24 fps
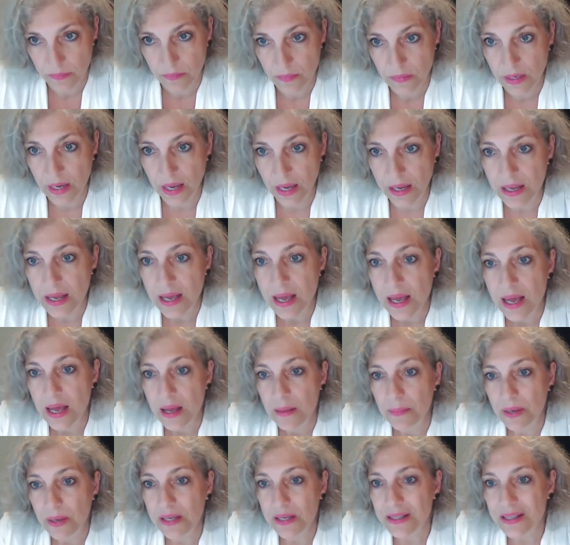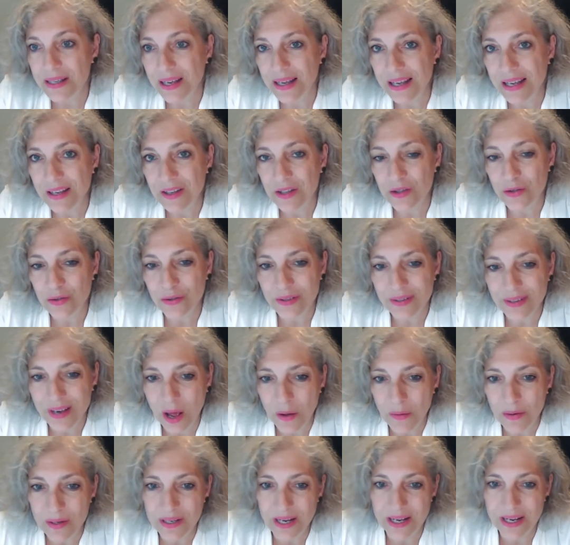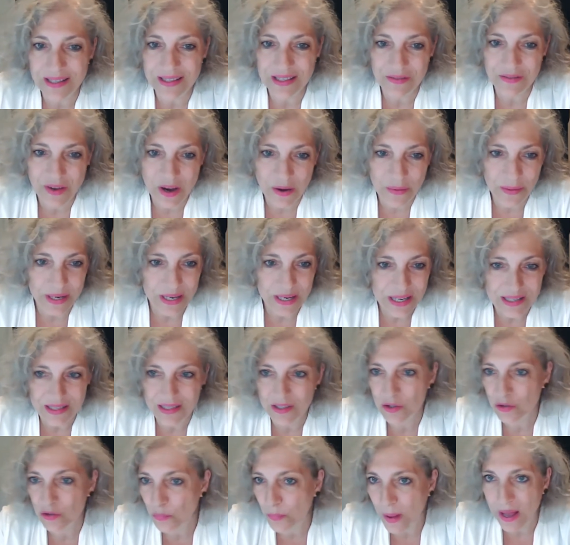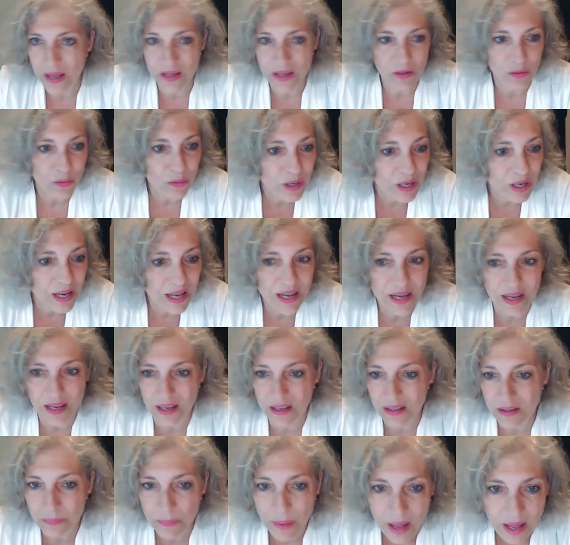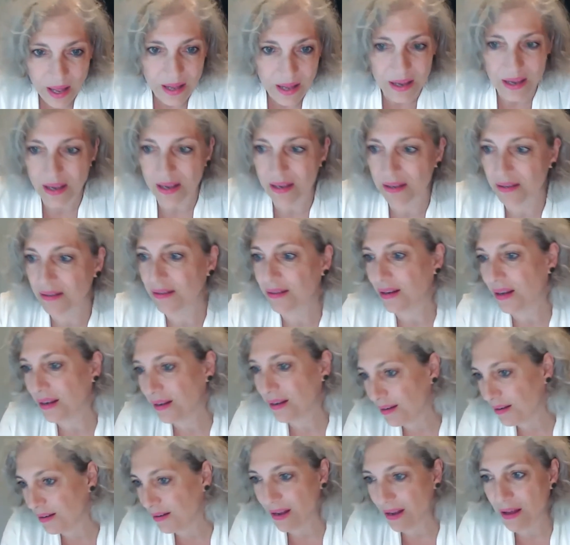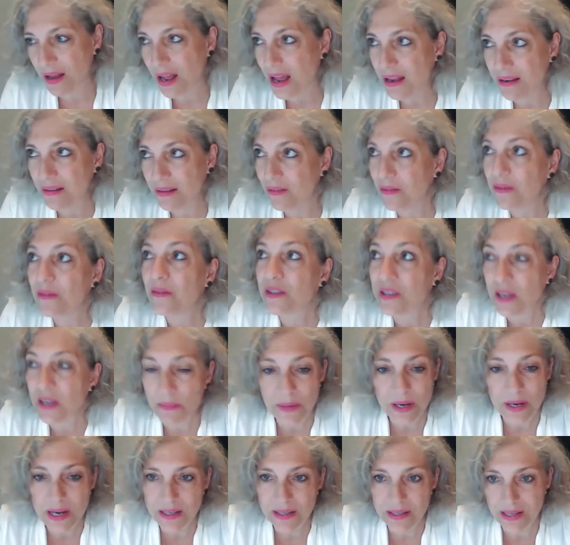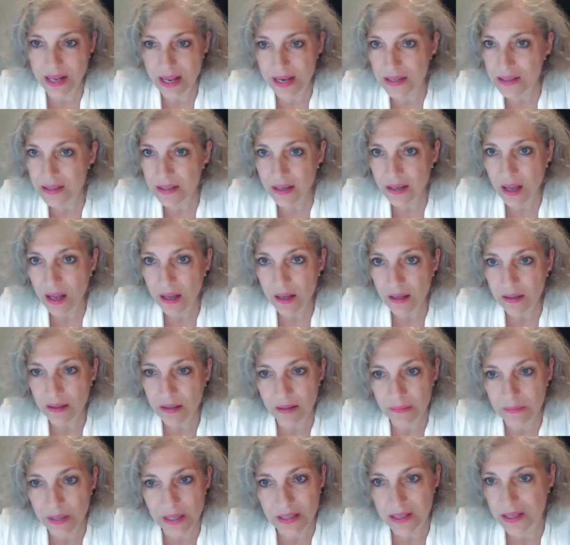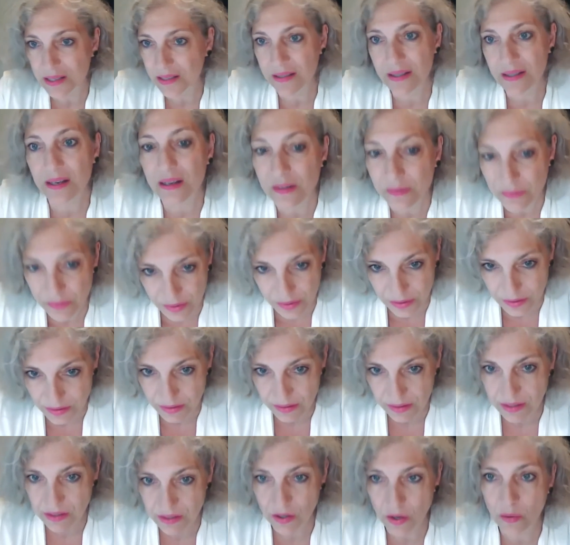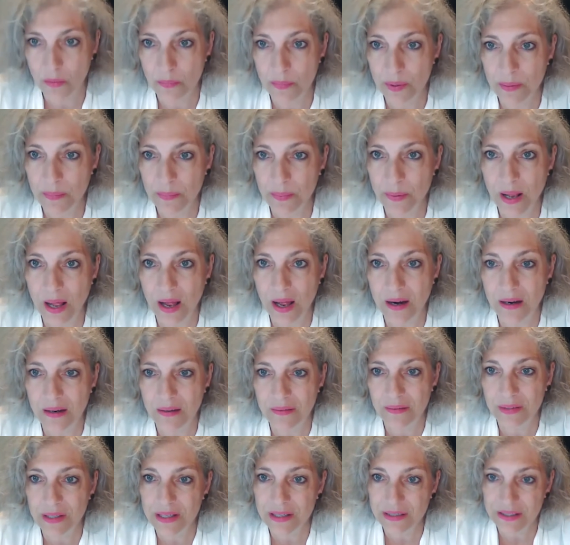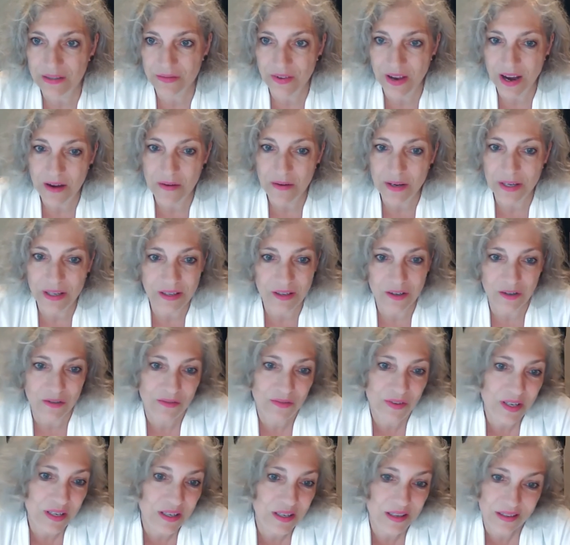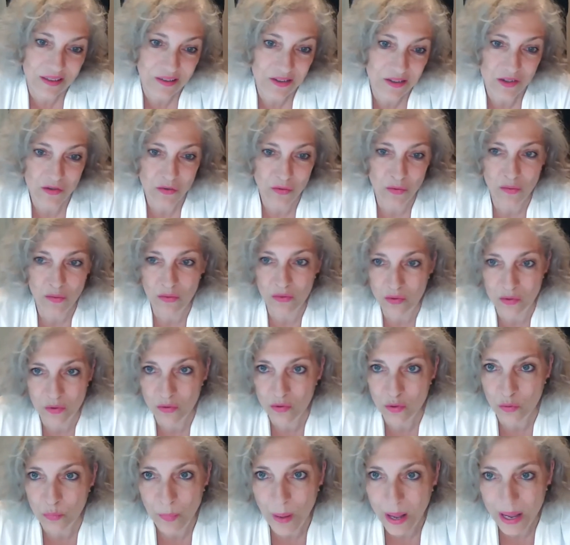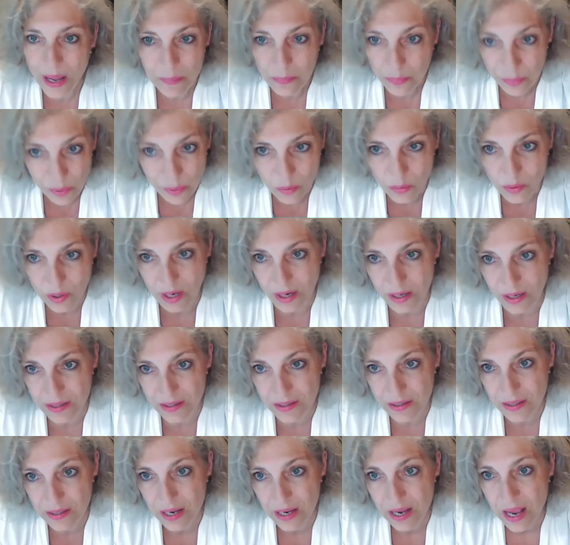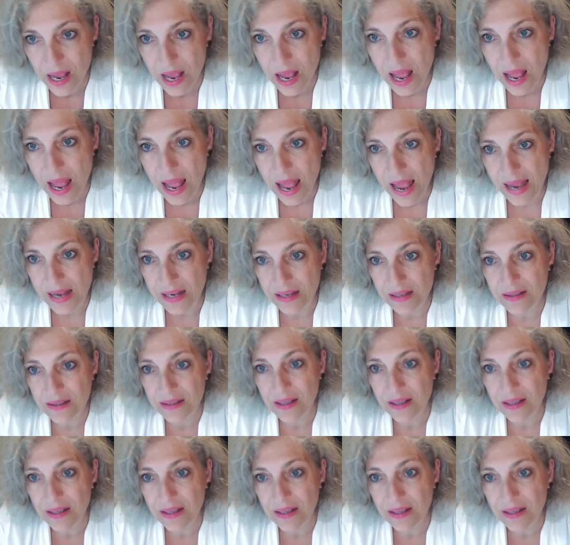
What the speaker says: Yeah, because nowadays it's very easy to buy. You click and buy, and some minutes later it is delivered. So it's very convenient to buy products, and